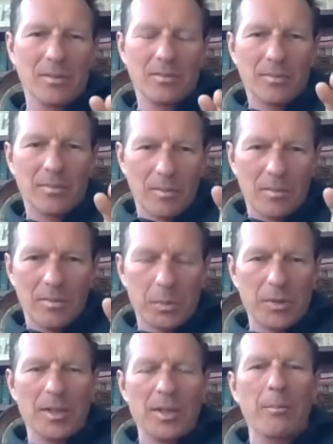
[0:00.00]
a number of
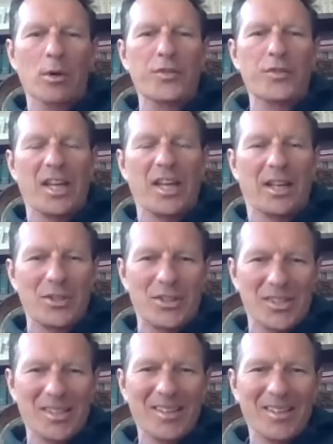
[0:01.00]
seconds
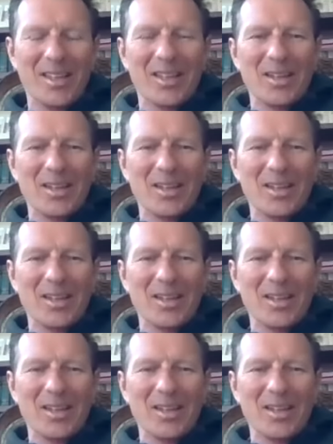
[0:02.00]
uh,